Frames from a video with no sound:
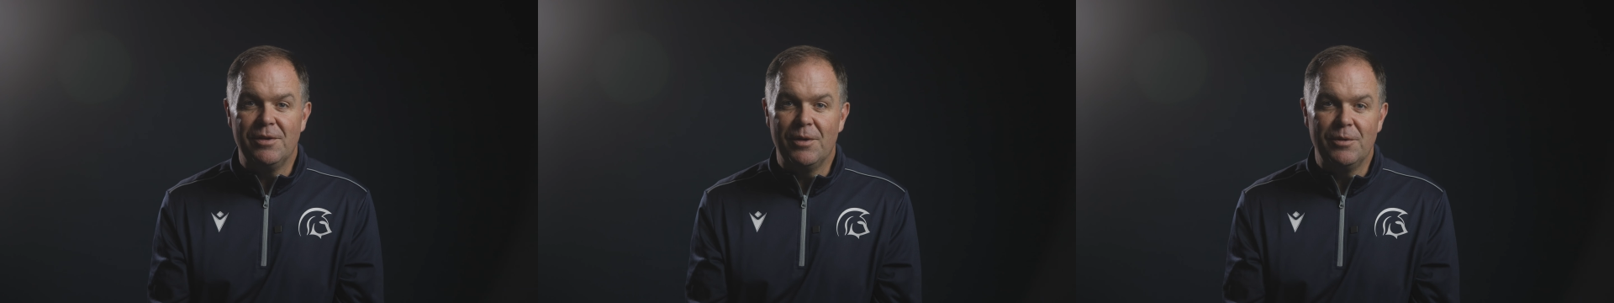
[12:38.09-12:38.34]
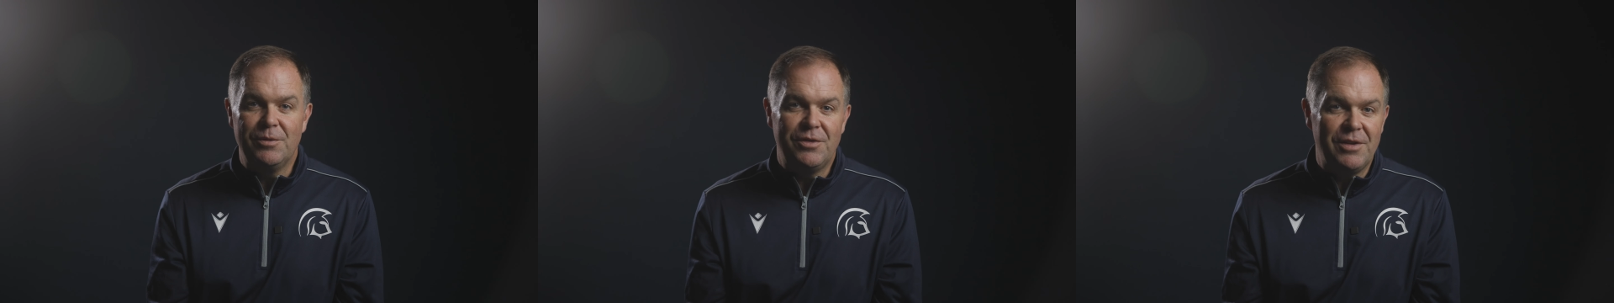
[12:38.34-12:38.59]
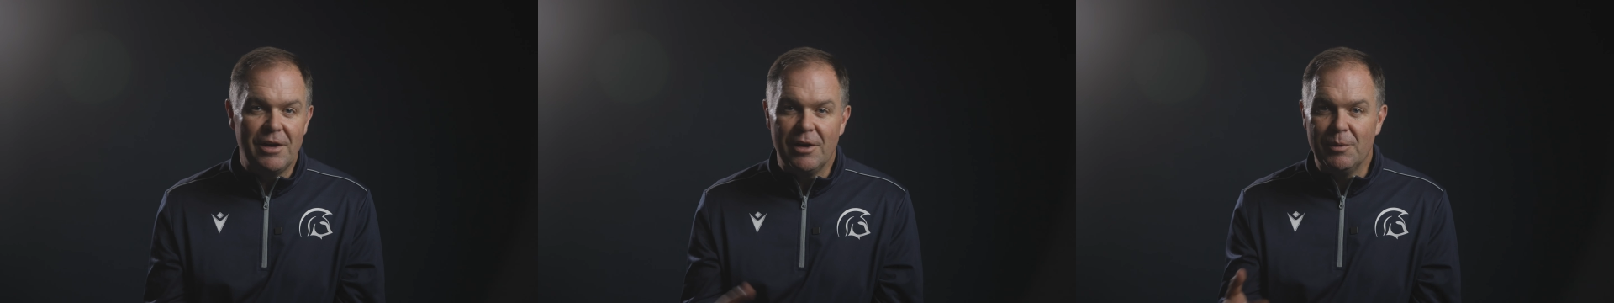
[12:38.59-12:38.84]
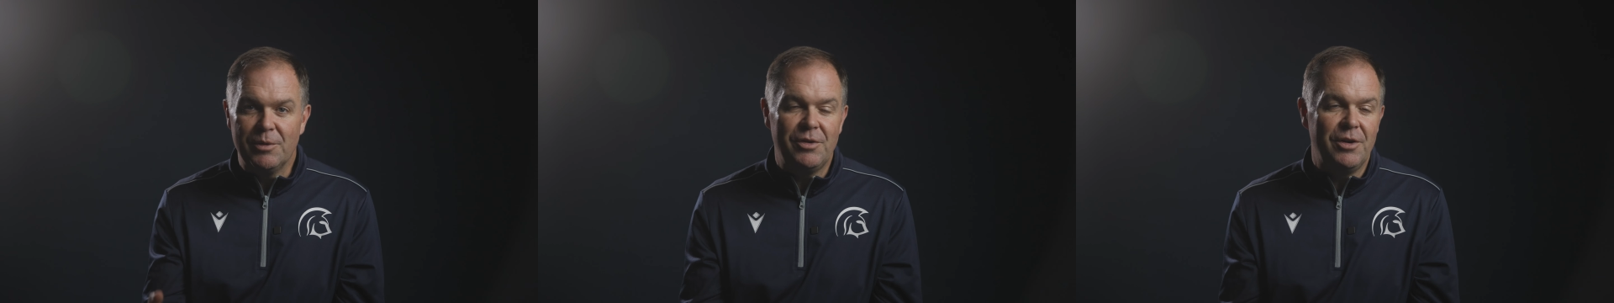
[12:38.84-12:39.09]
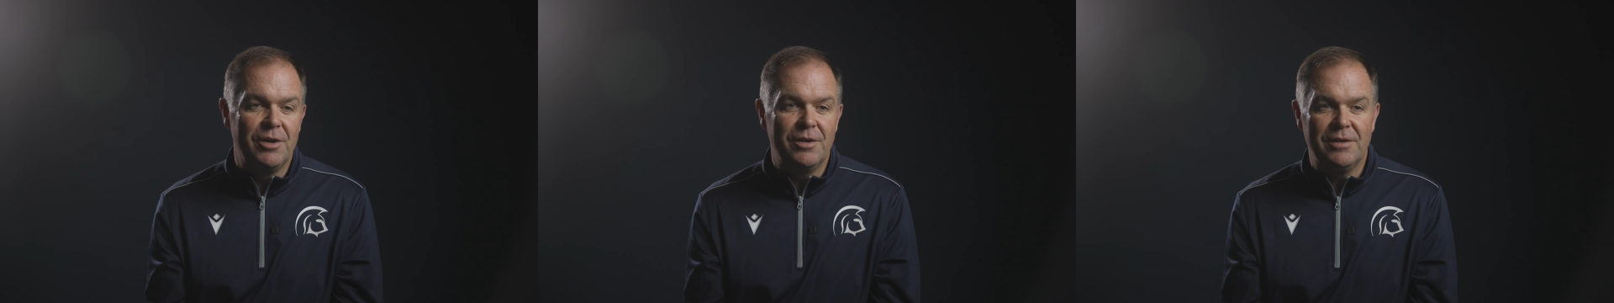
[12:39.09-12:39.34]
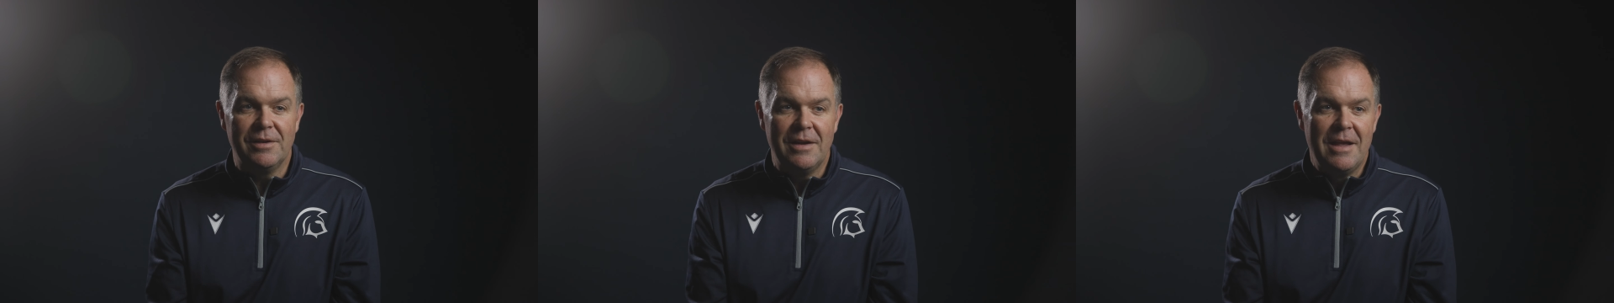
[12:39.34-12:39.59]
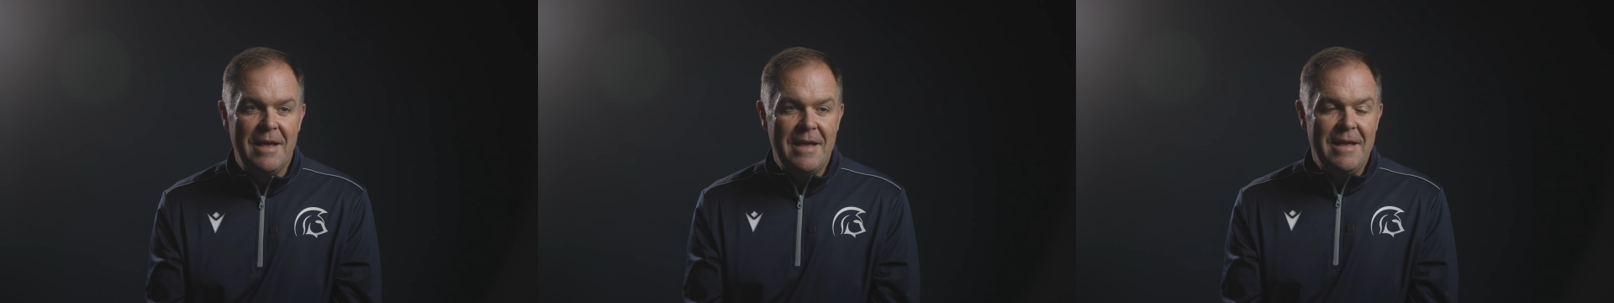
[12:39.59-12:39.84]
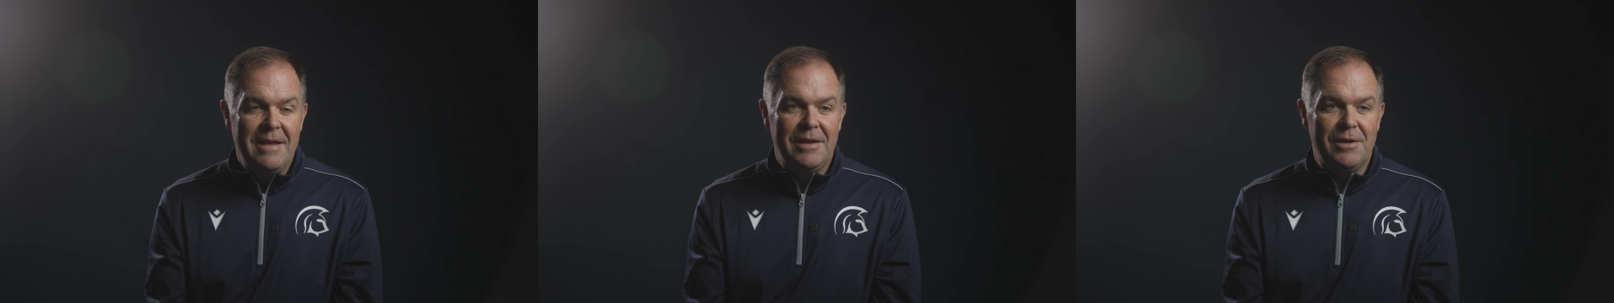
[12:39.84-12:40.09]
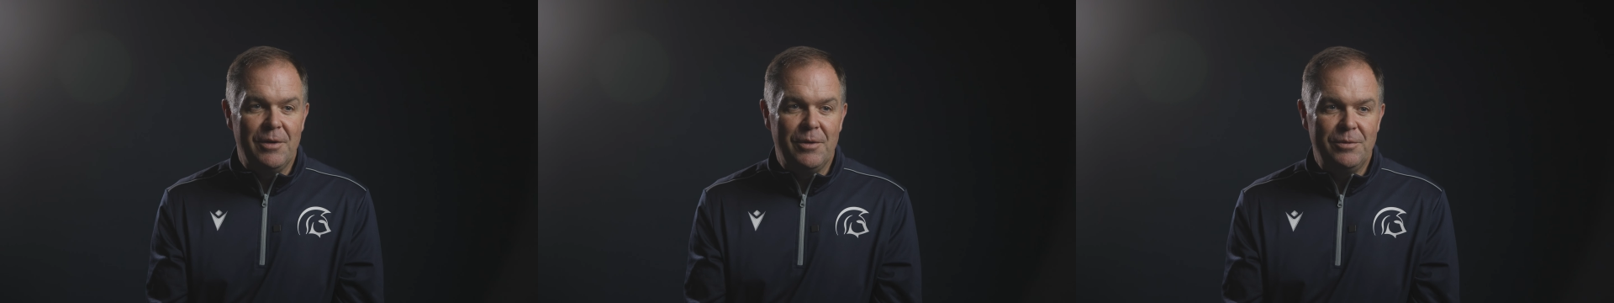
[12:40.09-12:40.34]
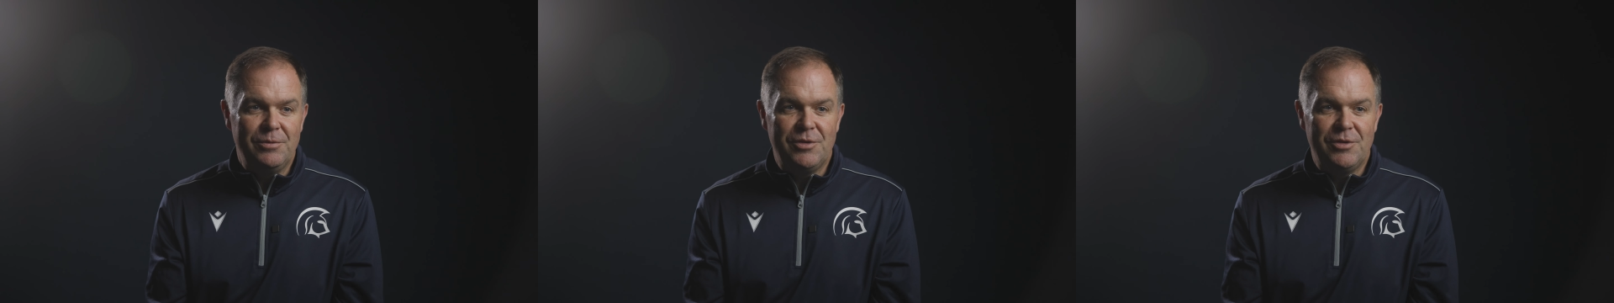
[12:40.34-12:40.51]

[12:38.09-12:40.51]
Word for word: you know, Sierra was hurt and, you know,